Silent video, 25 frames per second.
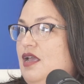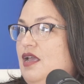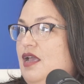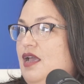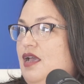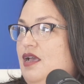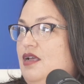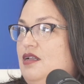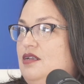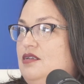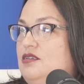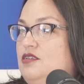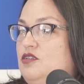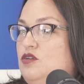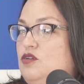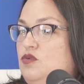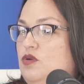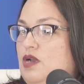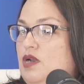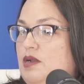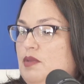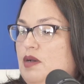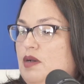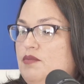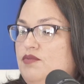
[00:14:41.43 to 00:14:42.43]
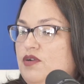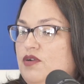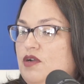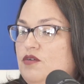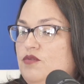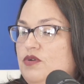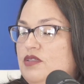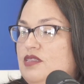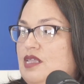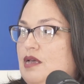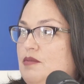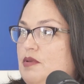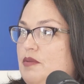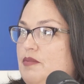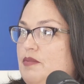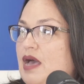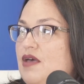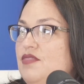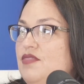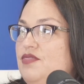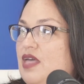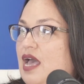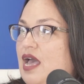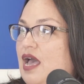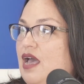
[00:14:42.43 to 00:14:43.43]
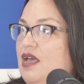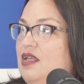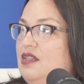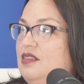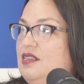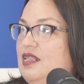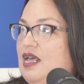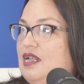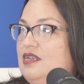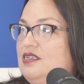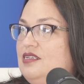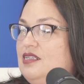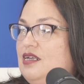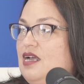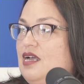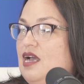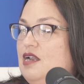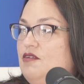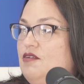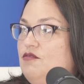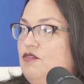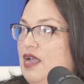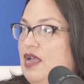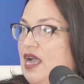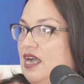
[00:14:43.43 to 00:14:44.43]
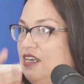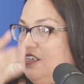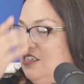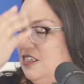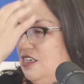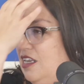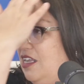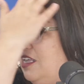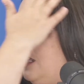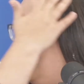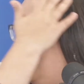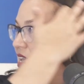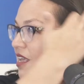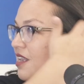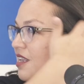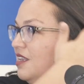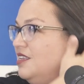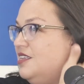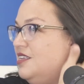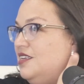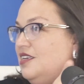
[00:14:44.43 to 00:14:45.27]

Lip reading: And so when I'm upfront with them about that, that's the kind of reaction I get.